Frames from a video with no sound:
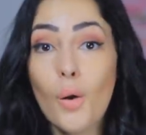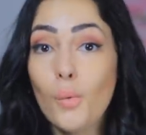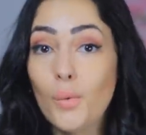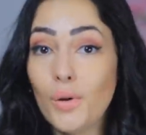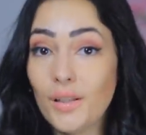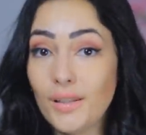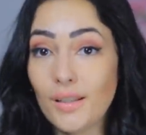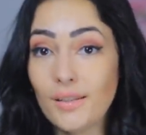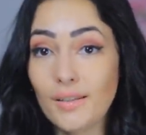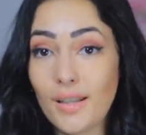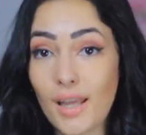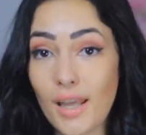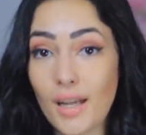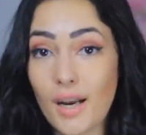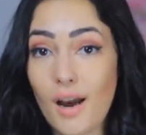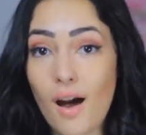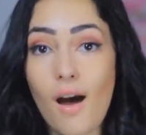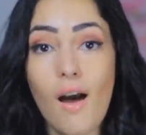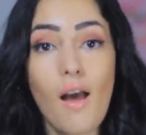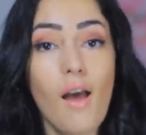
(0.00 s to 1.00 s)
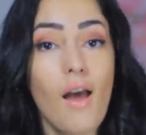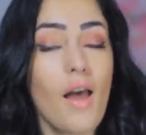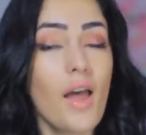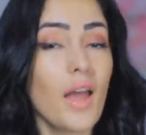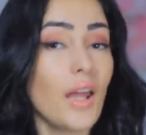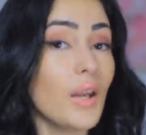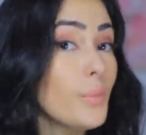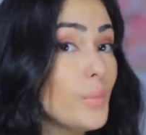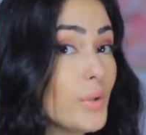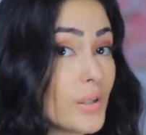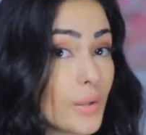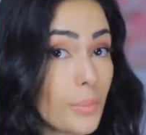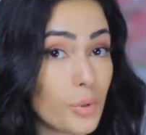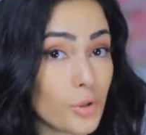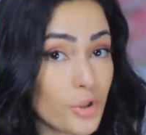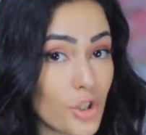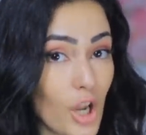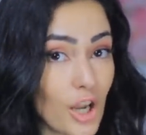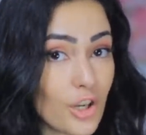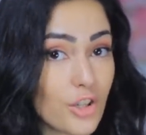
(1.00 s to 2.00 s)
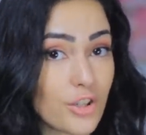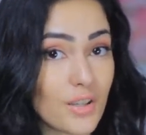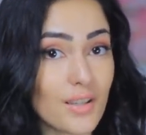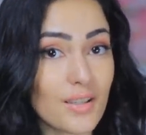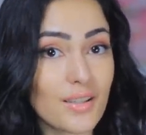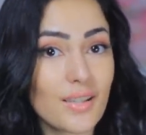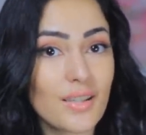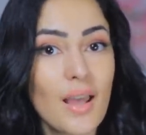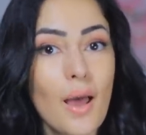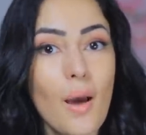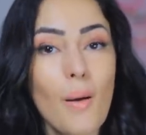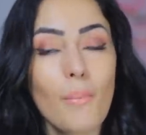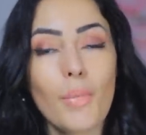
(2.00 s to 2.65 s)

with the data and with the projections,